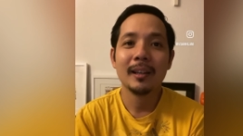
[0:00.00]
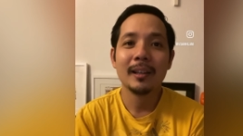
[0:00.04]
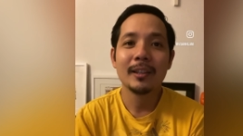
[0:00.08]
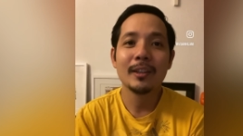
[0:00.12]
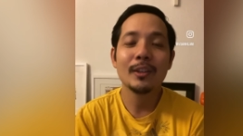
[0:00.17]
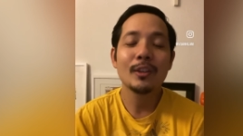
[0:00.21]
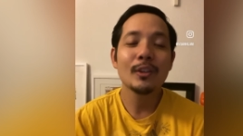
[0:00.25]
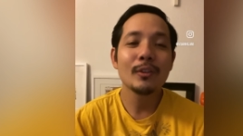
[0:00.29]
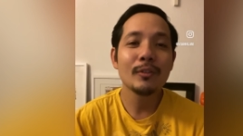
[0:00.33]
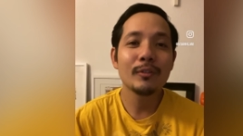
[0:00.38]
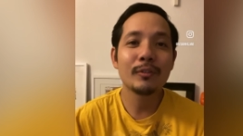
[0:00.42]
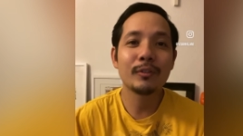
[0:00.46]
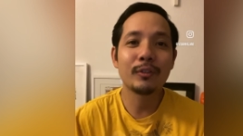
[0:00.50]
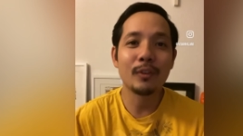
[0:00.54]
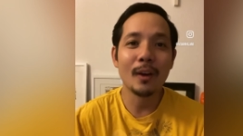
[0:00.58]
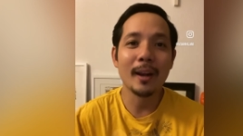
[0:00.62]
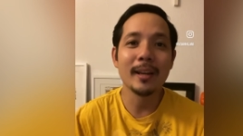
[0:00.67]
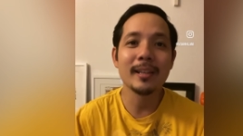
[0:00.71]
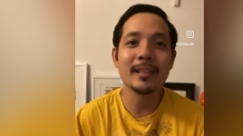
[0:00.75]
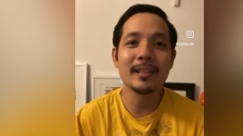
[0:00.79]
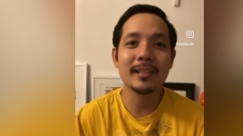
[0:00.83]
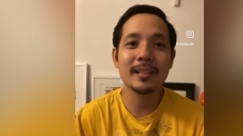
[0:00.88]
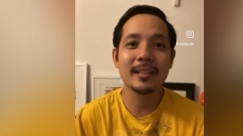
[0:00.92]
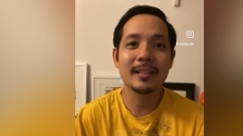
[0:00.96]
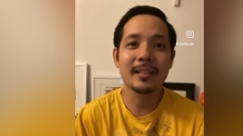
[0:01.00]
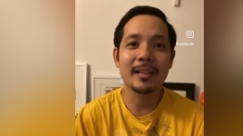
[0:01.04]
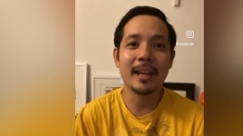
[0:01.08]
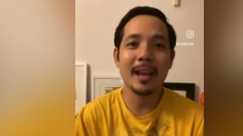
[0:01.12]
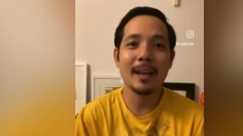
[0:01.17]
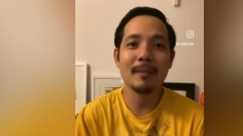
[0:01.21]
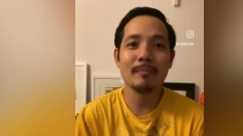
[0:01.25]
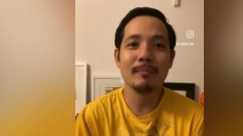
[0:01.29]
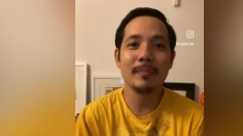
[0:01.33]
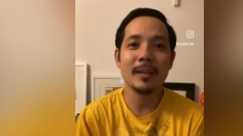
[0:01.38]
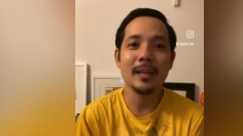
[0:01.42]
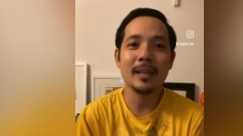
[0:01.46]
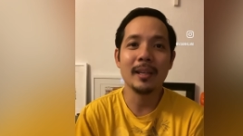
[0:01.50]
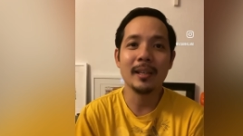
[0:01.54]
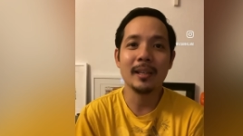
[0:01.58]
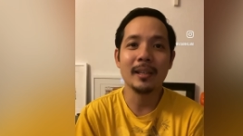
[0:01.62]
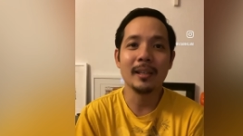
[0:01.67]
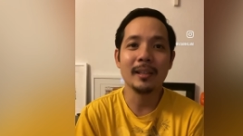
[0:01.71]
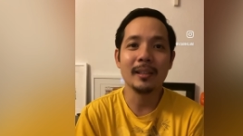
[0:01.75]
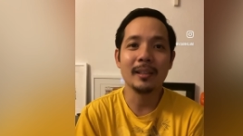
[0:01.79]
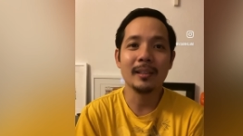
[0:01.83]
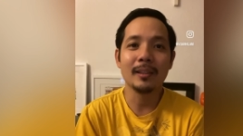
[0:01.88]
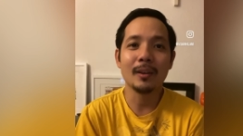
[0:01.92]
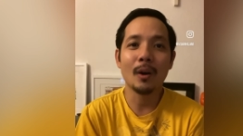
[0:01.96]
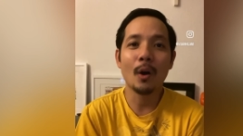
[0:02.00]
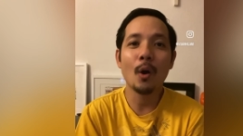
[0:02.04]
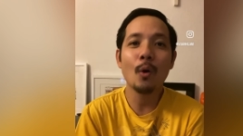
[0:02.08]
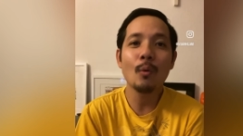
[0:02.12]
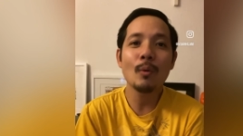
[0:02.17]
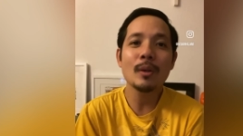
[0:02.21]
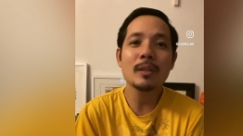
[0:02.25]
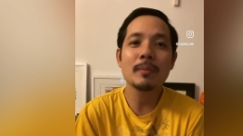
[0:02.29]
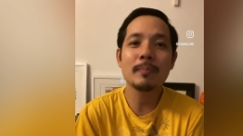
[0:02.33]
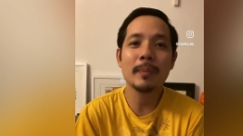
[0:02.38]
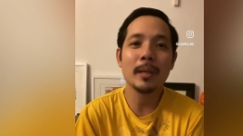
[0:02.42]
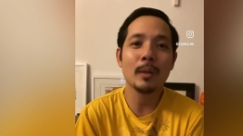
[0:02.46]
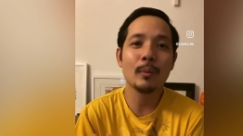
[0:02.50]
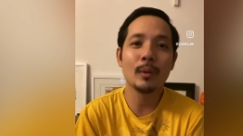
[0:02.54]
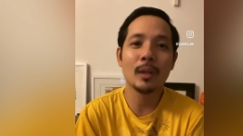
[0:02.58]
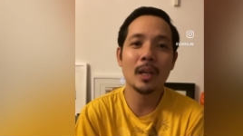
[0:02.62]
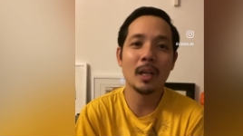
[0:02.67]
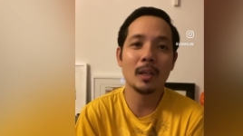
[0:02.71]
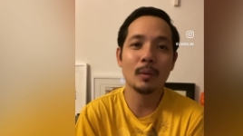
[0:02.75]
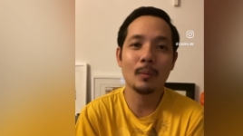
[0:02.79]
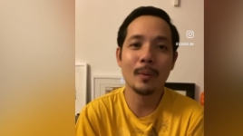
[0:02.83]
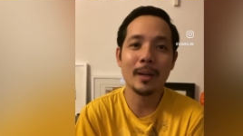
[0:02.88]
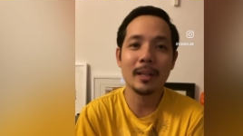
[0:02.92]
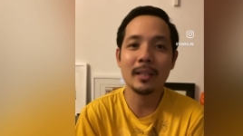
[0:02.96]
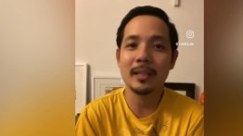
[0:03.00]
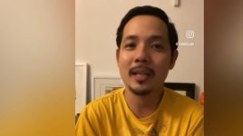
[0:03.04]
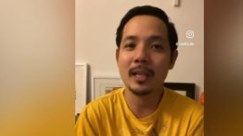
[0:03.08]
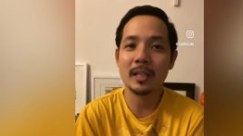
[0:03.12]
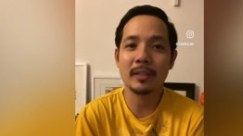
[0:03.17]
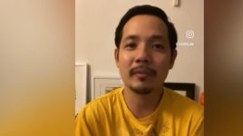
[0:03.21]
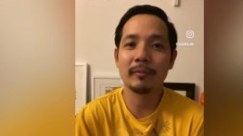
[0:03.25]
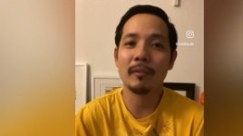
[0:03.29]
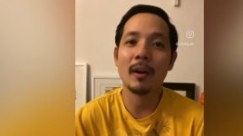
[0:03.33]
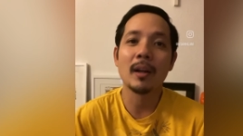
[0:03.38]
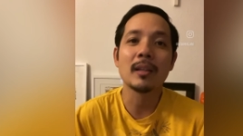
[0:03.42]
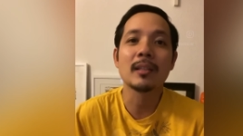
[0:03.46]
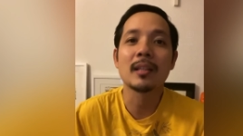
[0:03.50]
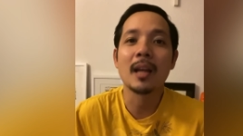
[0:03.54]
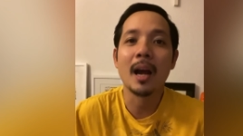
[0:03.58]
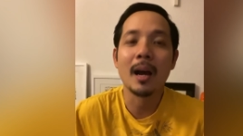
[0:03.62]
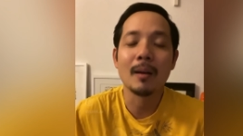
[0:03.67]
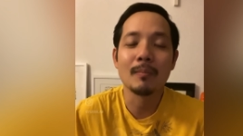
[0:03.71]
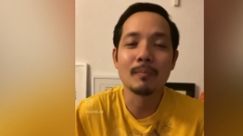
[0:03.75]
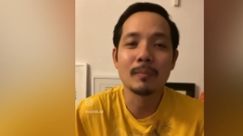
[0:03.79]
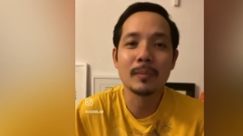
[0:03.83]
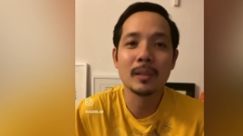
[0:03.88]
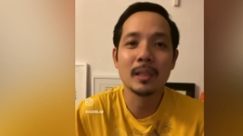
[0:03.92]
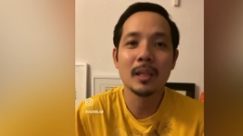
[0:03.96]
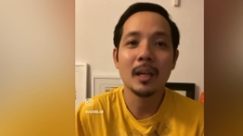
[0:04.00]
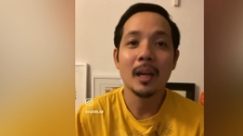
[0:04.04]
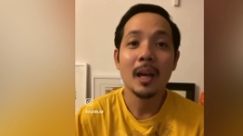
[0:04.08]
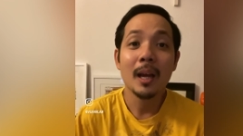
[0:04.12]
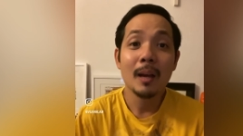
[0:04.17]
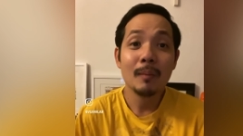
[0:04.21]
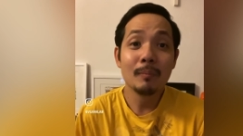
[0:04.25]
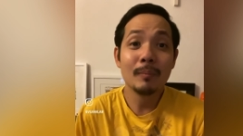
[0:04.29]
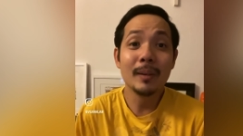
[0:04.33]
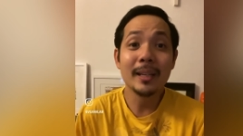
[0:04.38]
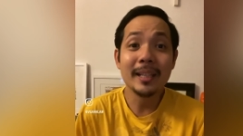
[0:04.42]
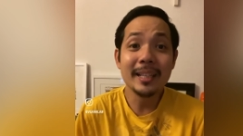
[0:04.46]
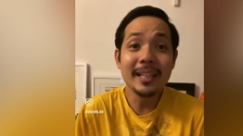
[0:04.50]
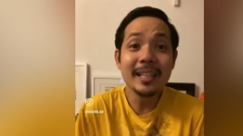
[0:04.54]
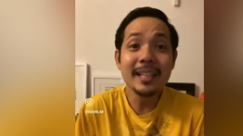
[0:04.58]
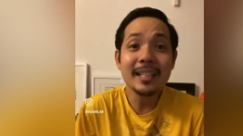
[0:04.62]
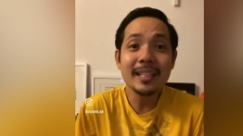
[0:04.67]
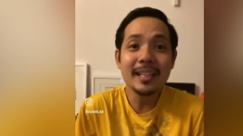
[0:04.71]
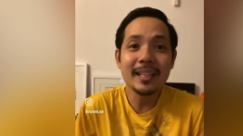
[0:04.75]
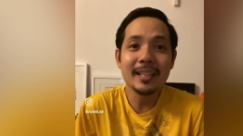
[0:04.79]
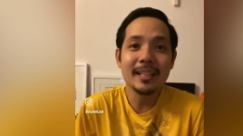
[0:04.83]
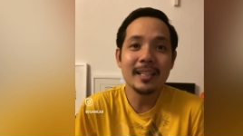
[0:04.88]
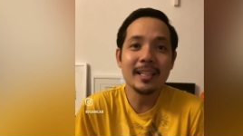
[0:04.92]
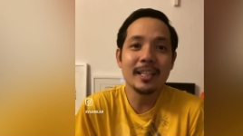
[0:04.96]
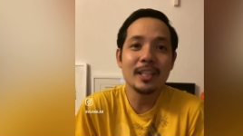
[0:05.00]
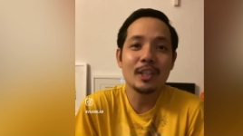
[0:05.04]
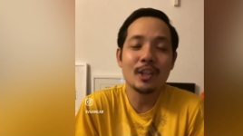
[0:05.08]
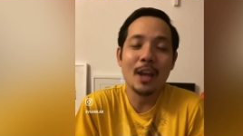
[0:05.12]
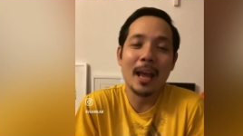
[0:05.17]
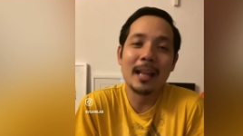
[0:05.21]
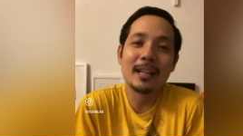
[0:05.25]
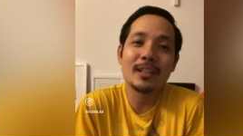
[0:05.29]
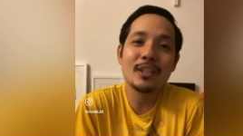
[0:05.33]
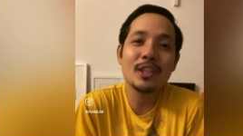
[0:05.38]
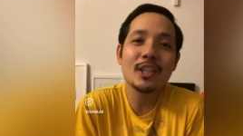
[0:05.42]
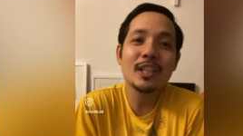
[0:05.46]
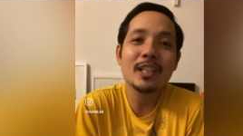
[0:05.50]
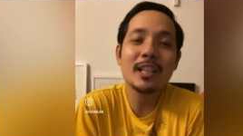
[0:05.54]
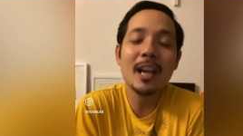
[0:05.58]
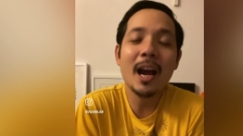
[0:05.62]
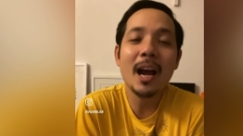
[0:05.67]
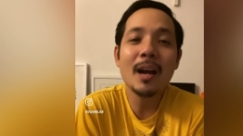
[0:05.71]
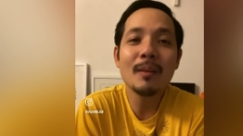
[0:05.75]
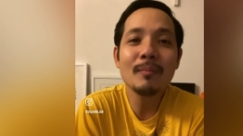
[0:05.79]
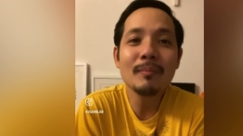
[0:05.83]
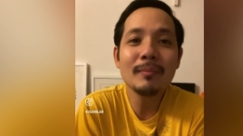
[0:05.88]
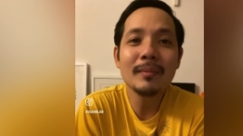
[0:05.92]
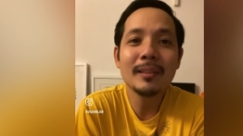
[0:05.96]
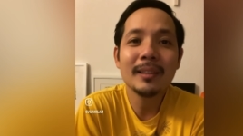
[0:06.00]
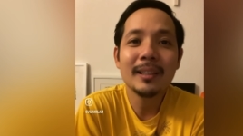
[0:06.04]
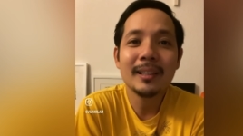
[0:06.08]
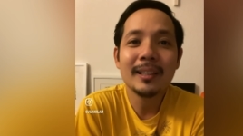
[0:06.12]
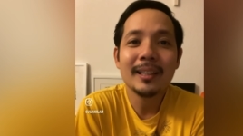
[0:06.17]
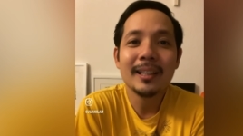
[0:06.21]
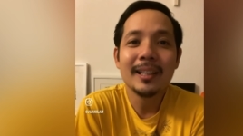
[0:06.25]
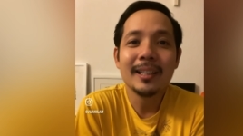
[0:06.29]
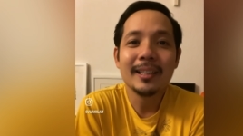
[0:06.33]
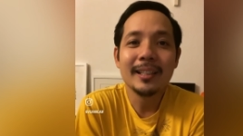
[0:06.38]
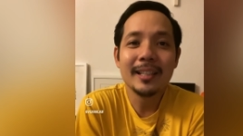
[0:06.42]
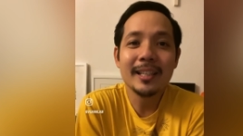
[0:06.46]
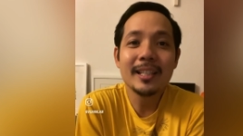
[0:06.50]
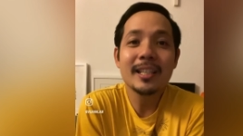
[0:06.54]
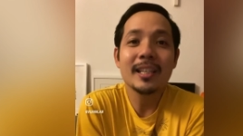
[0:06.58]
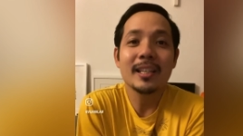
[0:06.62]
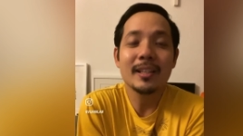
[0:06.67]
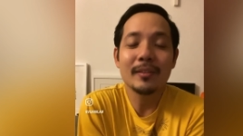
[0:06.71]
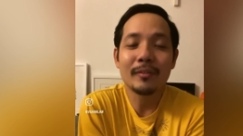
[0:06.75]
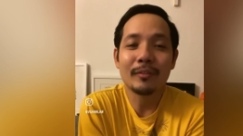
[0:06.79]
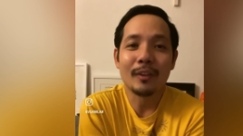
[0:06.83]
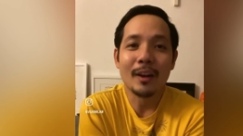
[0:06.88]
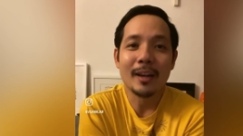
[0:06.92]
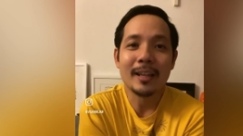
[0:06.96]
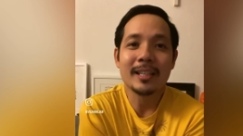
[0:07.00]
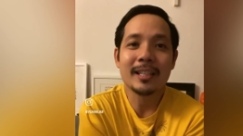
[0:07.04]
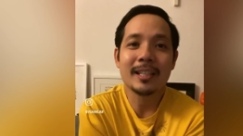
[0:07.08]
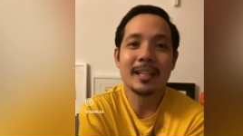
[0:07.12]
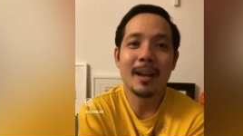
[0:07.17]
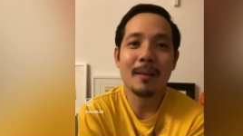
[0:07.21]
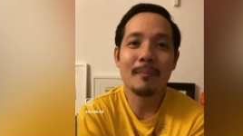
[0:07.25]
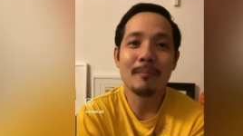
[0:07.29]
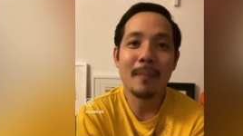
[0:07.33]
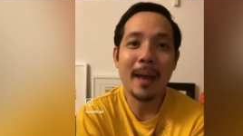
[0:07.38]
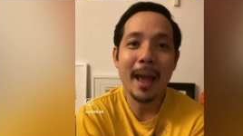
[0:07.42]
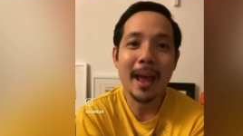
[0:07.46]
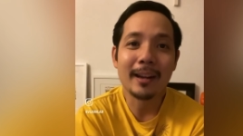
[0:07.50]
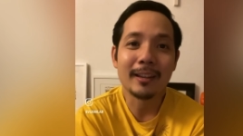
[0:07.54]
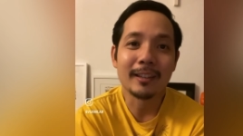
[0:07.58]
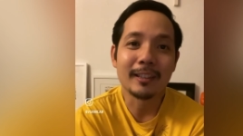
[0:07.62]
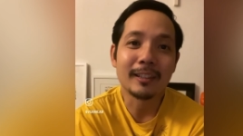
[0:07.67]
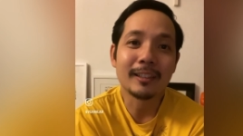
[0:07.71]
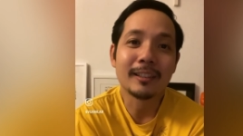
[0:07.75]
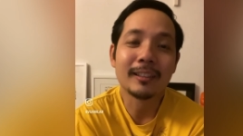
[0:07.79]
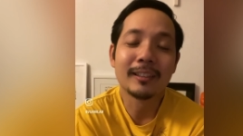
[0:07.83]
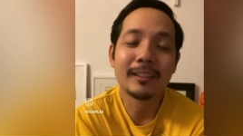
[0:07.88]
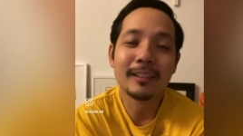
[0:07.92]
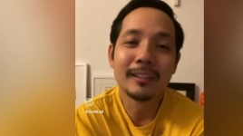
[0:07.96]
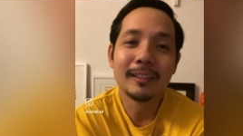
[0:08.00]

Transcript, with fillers: you know friends can be always be with us when there's fun times but these in these challenging time these are the friends that matter